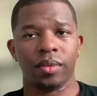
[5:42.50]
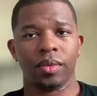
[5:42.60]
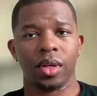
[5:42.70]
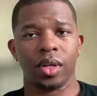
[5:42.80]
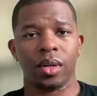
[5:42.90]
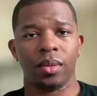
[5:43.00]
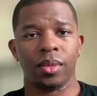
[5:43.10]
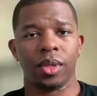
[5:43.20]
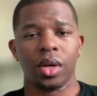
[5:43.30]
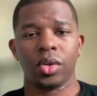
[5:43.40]
Yeah,
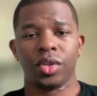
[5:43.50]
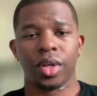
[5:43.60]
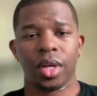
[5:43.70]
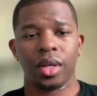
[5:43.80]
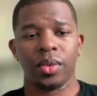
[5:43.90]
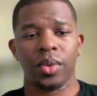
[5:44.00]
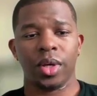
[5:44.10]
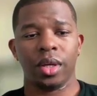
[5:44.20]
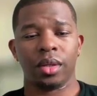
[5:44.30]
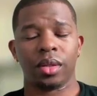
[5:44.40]
negotiating
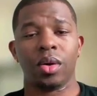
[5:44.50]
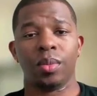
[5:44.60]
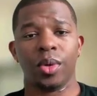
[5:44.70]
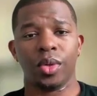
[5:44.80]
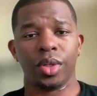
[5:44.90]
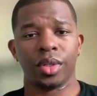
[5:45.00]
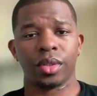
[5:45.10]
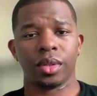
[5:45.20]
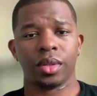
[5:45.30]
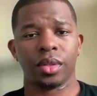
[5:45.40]
with
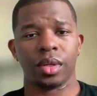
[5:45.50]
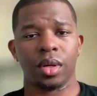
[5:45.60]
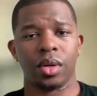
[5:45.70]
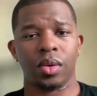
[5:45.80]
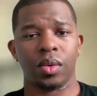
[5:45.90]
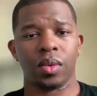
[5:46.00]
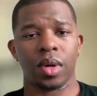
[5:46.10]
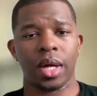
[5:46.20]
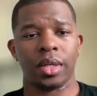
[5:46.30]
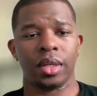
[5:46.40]
homeowners. So
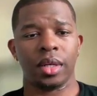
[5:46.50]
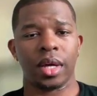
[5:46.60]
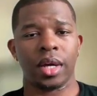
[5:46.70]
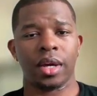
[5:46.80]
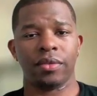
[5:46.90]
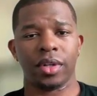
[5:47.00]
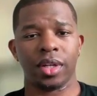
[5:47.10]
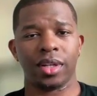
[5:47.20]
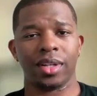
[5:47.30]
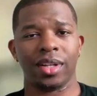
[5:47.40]
I did not have
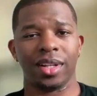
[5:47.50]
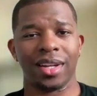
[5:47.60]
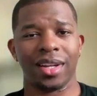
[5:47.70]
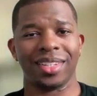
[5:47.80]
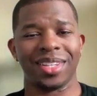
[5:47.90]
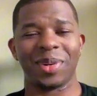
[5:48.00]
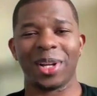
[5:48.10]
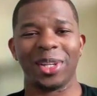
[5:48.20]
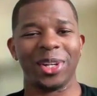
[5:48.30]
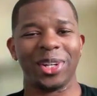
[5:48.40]
a lot of, and that's
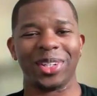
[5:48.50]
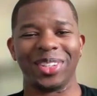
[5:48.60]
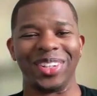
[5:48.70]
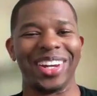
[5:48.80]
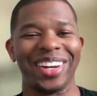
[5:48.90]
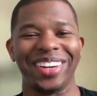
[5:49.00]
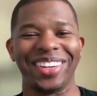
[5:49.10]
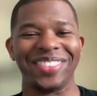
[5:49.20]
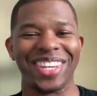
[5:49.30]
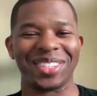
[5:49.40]
probably your
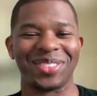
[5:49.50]
area of